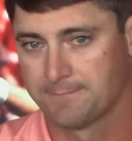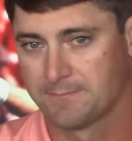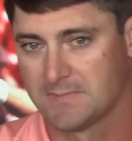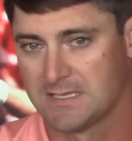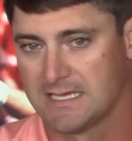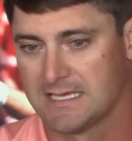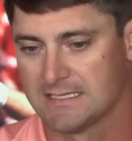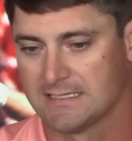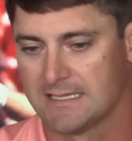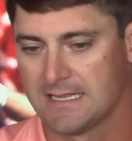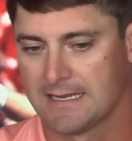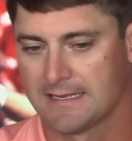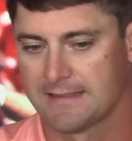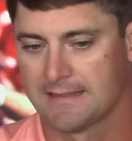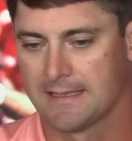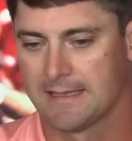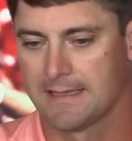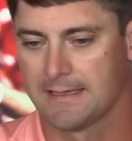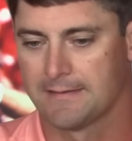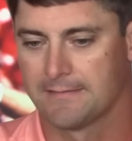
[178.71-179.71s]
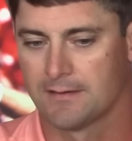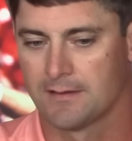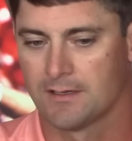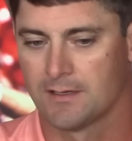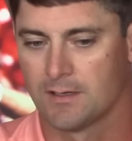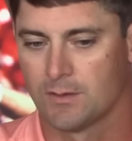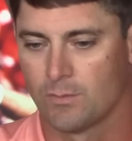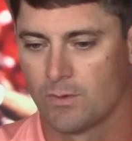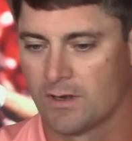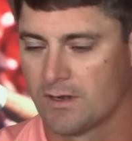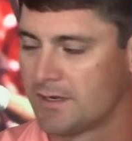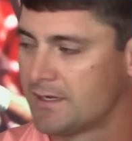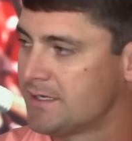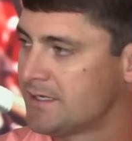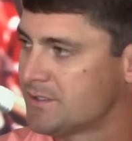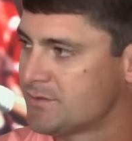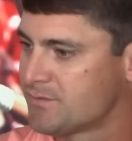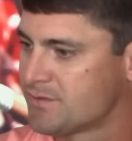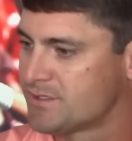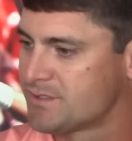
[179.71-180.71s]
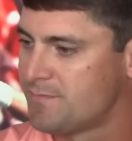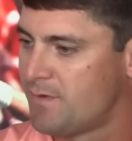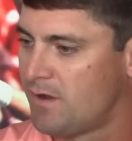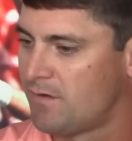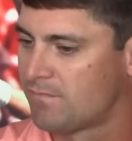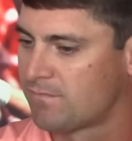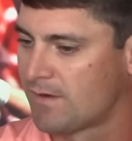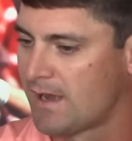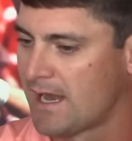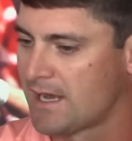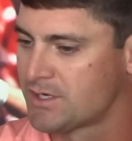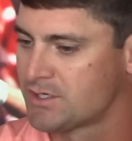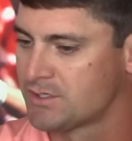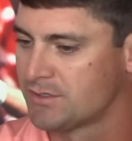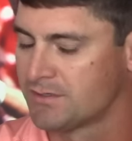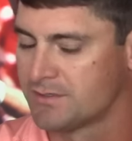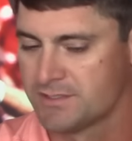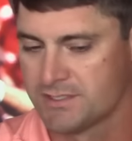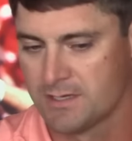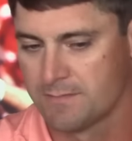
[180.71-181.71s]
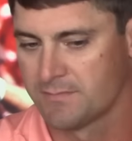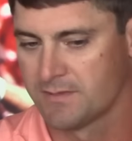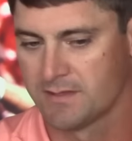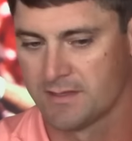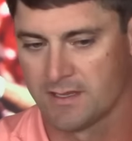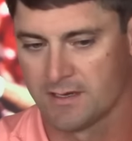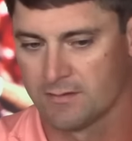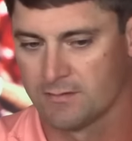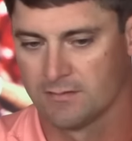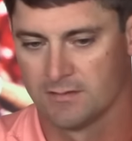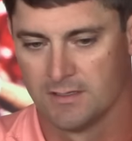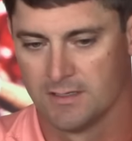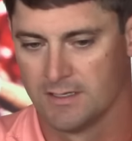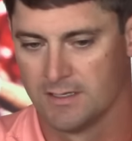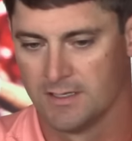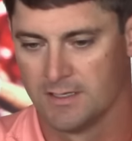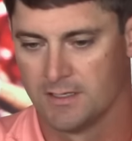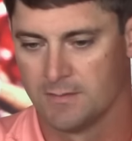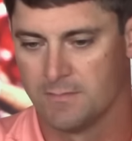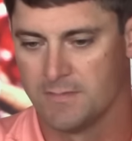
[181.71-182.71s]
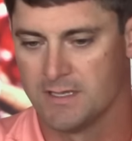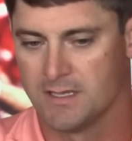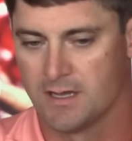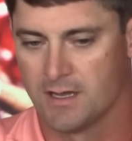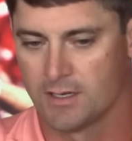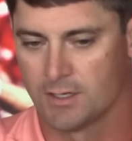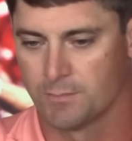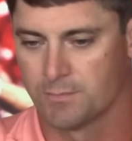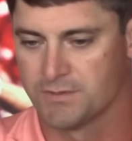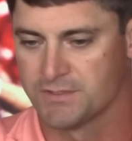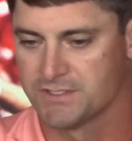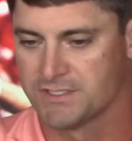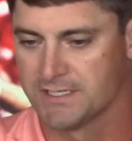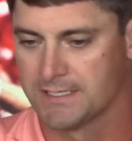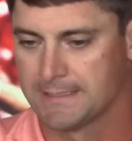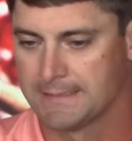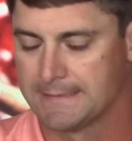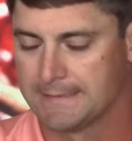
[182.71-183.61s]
hit like that uh, where he is with a small fracture and something that'll be 100%